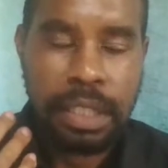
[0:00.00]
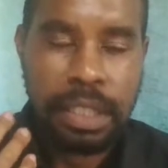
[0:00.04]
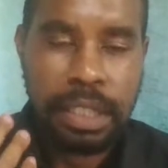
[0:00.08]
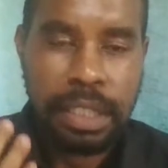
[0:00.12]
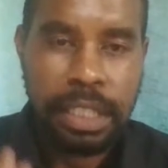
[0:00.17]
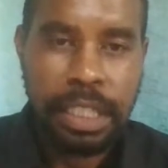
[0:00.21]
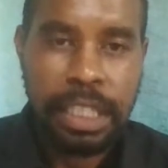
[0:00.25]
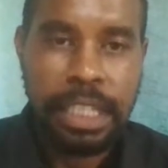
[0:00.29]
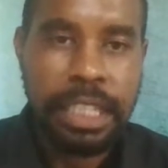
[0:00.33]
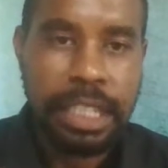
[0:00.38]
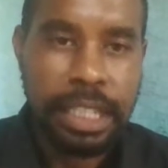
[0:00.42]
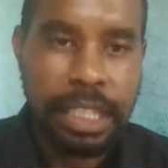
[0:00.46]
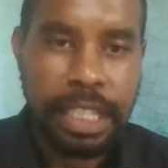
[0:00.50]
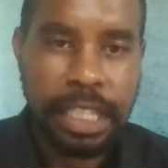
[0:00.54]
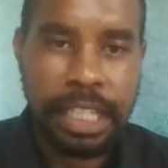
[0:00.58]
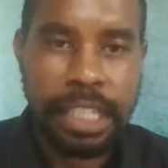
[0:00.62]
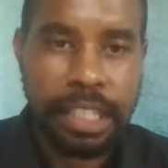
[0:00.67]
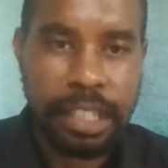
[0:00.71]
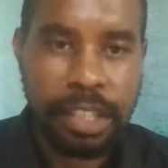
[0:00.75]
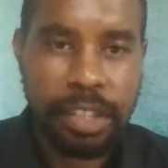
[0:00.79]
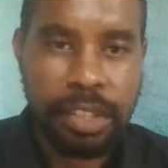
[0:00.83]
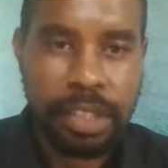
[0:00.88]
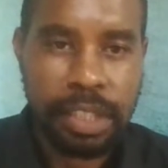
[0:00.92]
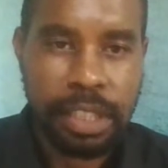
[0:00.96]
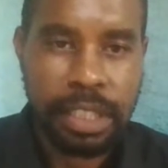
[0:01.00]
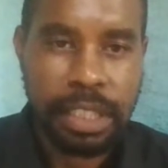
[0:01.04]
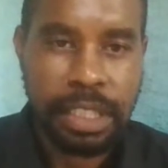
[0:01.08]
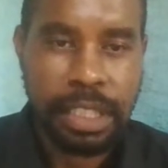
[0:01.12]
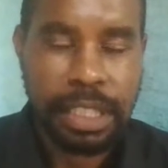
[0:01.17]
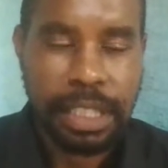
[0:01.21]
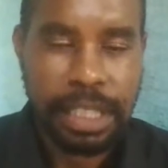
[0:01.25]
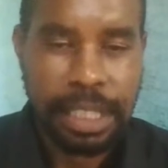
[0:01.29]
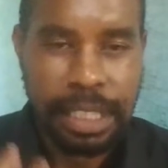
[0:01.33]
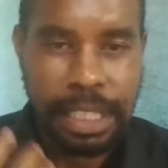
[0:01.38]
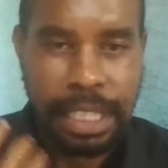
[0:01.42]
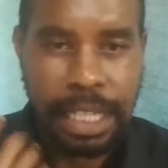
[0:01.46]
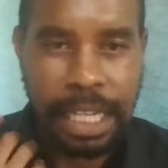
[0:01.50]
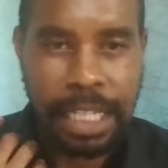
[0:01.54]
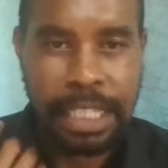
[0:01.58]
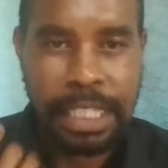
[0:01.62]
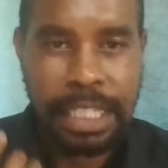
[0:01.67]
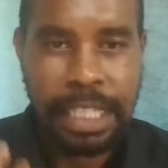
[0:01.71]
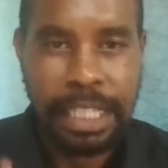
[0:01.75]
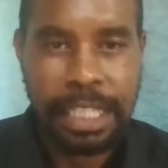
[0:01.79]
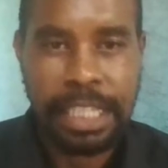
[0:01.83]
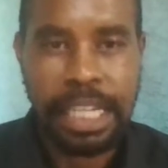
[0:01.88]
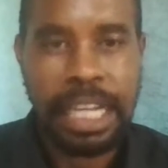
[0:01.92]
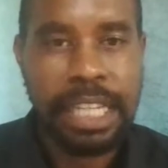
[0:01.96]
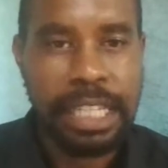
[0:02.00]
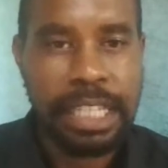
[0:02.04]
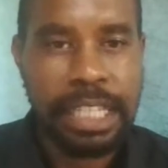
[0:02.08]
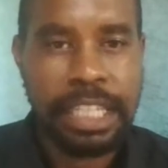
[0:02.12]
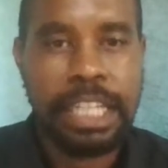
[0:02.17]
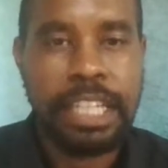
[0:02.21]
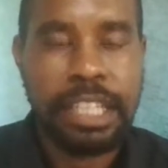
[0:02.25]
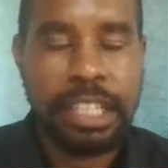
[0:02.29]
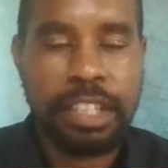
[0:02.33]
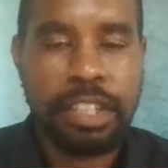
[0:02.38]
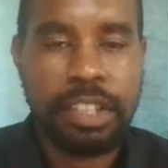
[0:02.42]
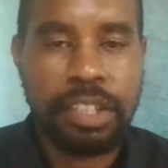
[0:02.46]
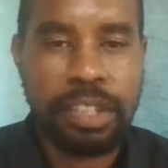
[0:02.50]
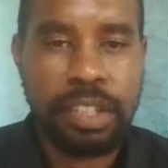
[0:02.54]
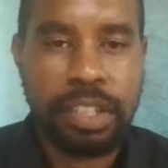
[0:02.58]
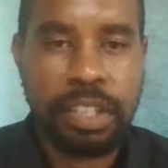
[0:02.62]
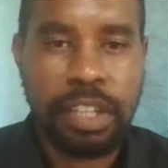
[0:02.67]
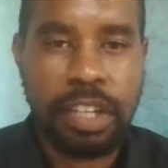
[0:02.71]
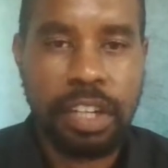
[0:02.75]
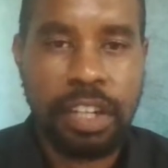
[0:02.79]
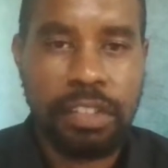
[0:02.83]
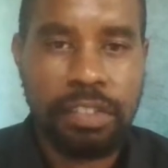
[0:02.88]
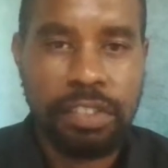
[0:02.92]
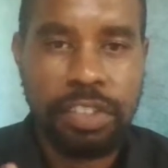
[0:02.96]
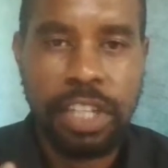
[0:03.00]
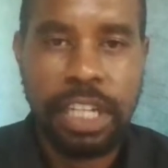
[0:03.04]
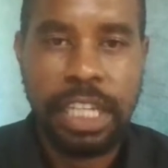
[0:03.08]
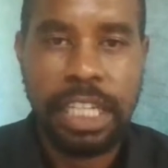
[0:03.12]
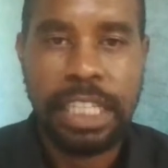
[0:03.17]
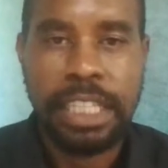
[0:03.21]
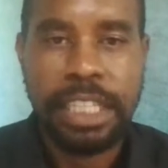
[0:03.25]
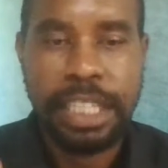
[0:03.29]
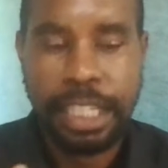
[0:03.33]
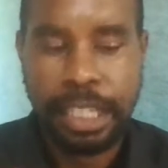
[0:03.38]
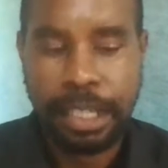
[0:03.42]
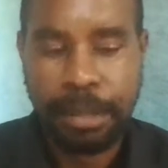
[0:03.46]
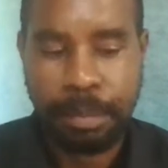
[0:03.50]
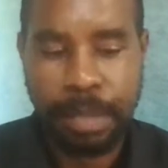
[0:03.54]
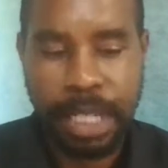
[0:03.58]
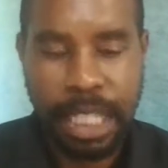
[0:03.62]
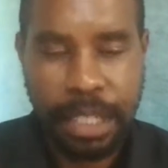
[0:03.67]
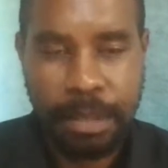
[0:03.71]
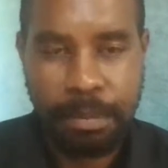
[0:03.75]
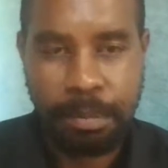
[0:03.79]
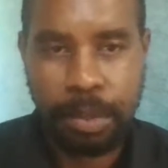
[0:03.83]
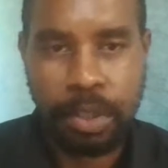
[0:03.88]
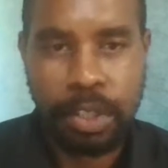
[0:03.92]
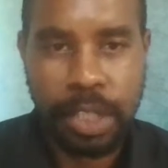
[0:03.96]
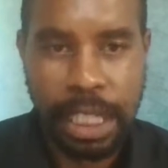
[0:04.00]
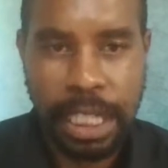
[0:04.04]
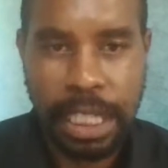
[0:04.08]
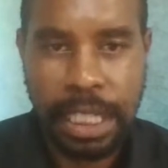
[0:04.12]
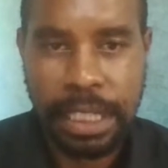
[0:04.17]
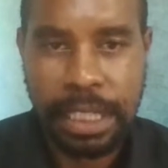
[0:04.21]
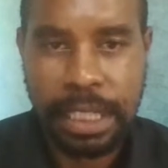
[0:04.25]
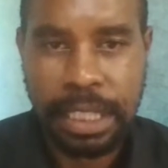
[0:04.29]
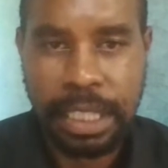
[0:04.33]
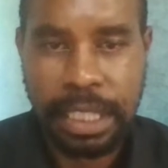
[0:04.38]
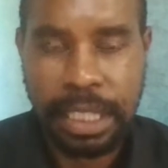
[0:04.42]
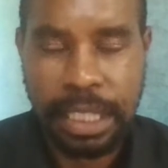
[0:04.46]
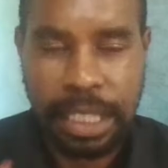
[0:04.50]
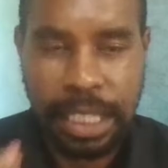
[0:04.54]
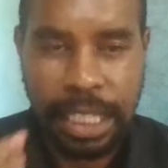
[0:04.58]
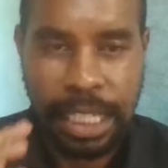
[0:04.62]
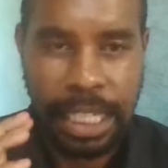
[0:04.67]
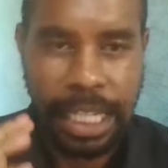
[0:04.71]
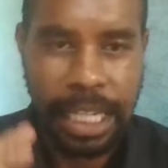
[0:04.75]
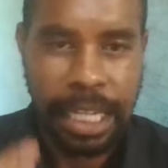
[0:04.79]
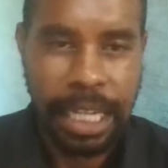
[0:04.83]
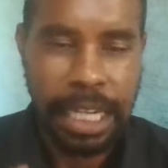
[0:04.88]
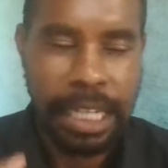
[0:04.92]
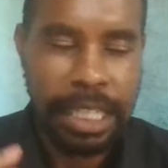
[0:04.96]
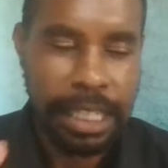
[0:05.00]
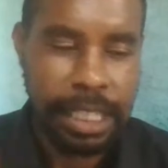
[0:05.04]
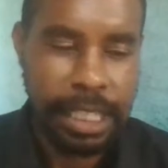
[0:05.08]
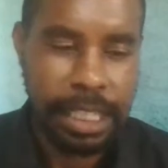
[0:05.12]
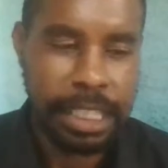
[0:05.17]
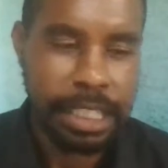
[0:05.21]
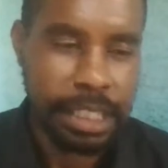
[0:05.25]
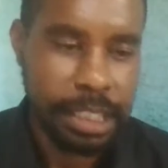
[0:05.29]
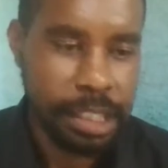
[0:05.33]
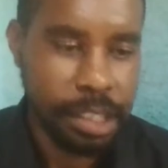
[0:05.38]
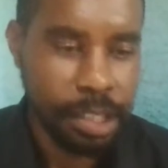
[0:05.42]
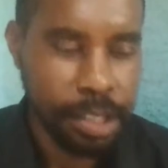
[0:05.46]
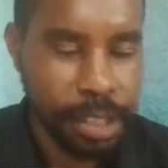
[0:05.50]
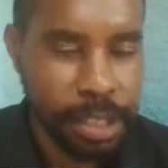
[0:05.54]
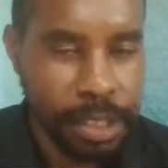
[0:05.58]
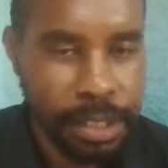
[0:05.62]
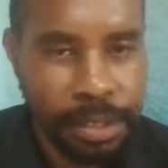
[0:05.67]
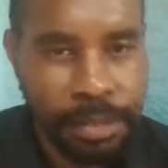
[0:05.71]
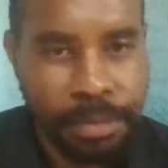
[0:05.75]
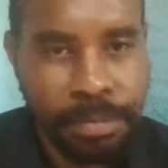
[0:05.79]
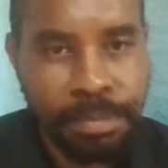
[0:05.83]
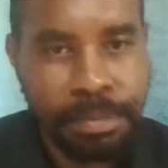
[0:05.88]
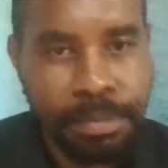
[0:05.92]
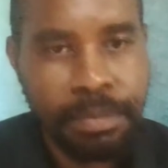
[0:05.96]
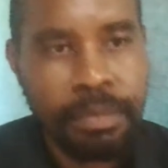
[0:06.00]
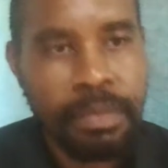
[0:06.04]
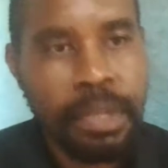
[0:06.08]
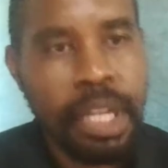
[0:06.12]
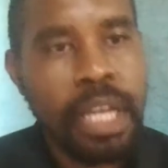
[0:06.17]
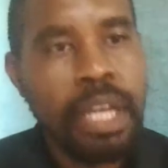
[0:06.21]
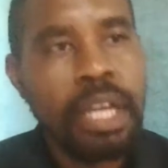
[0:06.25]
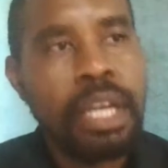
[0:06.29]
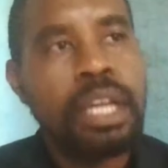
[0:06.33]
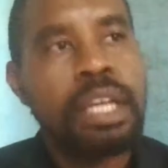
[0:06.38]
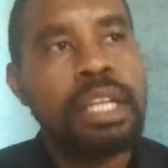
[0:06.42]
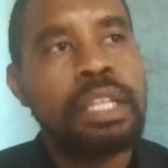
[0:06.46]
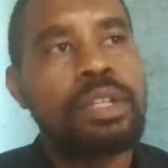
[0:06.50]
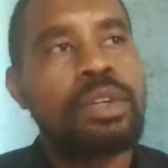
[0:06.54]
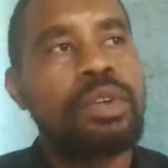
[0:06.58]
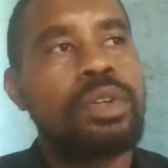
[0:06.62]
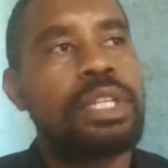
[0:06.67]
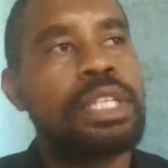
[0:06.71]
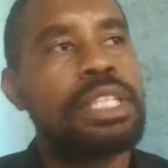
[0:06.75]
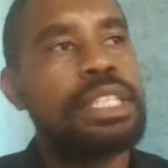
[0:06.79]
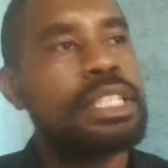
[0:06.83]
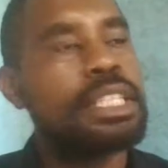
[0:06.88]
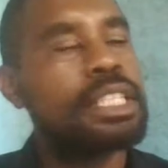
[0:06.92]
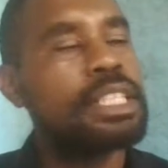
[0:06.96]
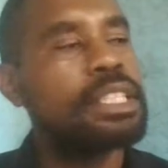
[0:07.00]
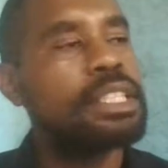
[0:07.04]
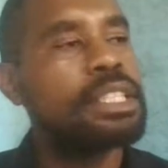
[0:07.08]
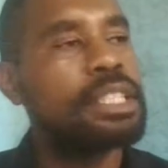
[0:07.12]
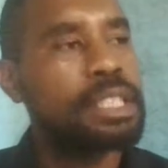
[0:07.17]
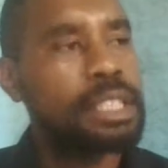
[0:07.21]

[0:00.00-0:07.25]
this session and the third session of your Lead Experience Podcast, Second Edition. So, in this